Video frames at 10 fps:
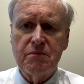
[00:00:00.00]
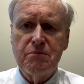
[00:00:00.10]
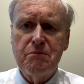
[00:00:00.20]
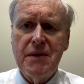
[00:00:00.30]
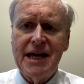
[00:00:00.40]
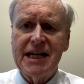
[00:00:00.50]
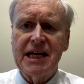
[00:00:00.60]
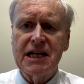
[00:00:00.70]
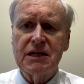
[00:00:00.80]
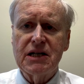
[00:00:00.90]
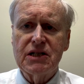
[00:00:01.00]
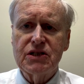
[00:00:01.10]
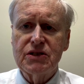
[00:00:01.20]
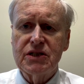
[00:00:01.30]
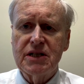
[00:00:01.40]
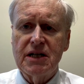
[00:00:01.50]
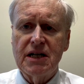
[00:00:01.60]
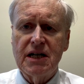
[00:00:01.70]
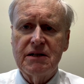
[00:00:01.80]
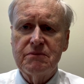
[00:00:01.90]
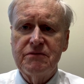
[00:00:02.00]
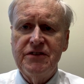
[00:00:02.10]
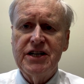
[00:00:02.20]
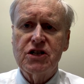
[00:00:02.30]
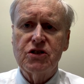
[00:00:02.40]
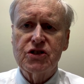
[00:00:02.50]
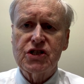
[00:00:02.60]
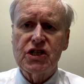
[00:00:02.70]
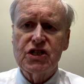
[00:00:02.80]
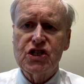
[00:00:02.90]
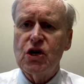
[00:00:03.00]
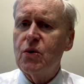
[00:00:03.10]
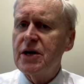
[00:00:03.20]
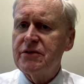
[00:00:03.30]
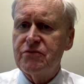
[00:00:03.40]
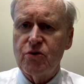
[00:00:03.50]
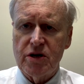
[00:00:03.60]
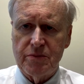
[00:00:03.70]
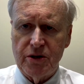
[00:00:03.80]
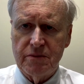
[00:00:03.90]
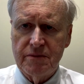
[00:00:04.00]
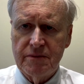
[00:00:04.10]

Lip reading: making vehicles so unaffordable